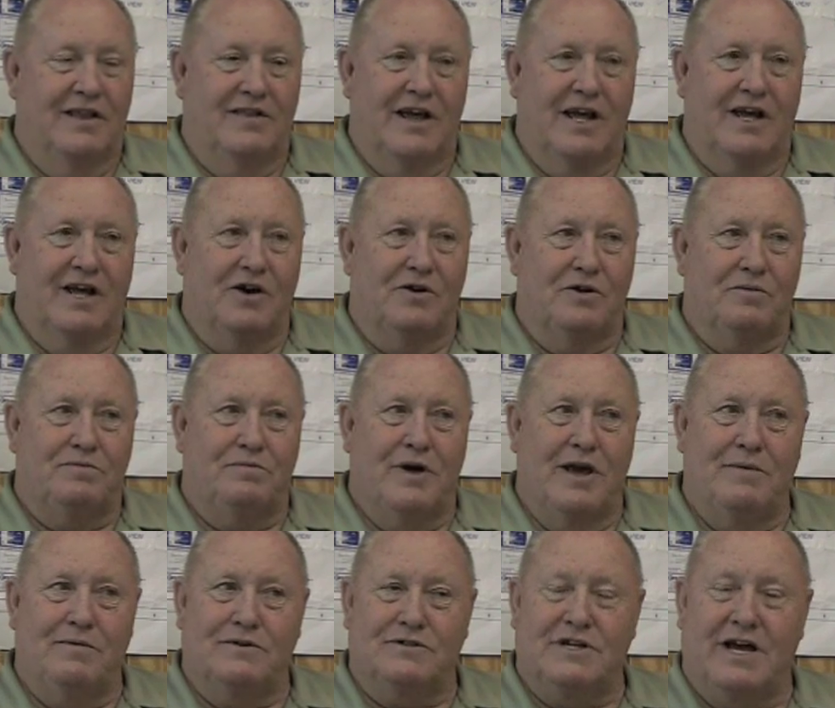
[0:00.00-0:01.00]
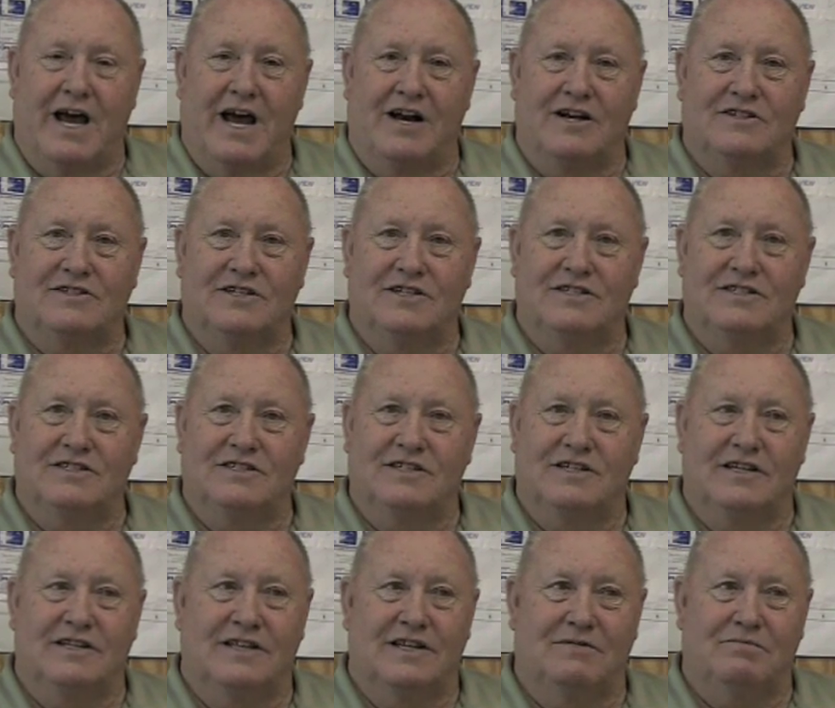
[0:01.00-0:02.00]
they'd go to people's houses
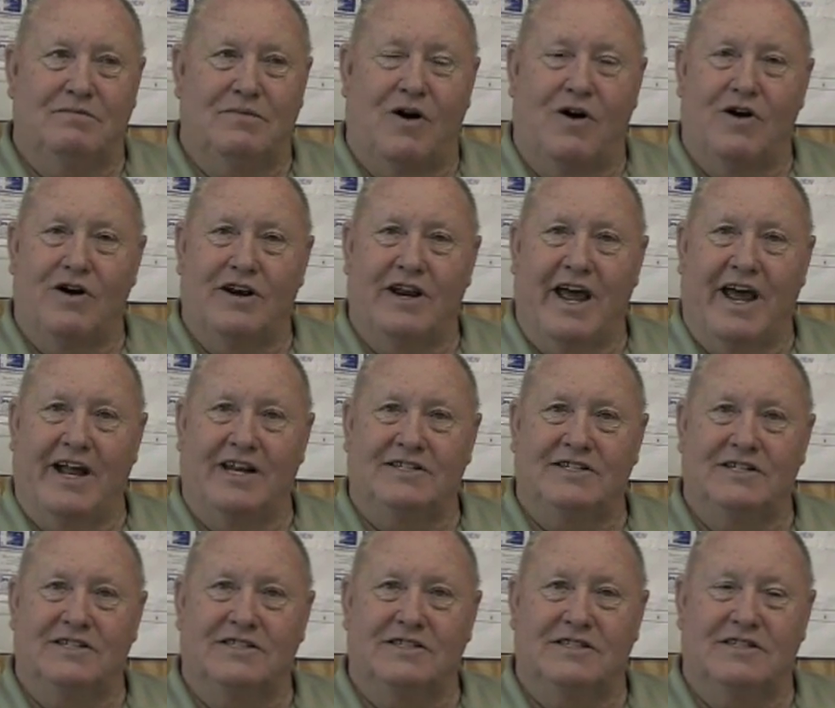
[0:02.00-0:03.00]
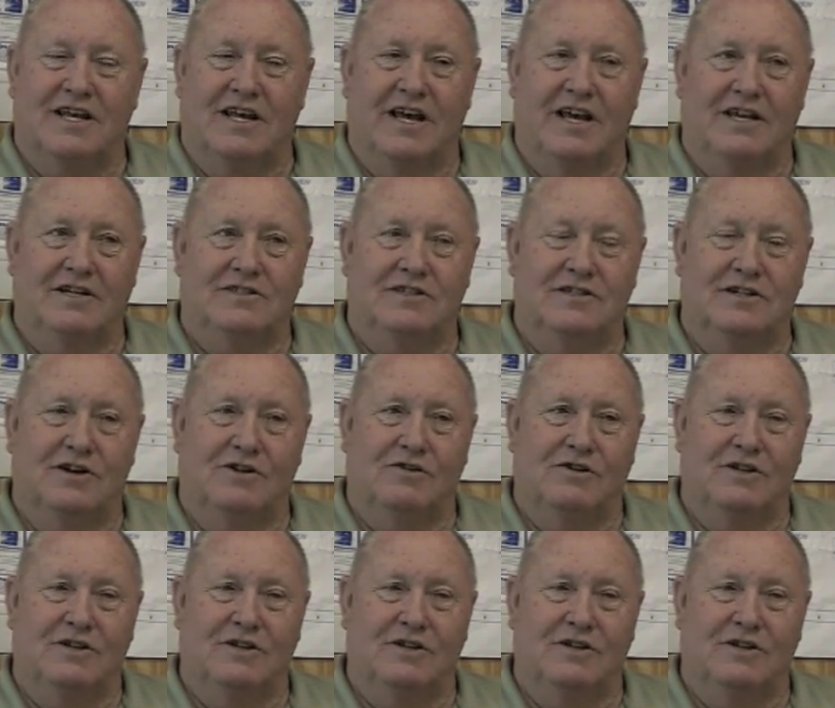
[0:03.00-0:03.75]
and barn dances and things, and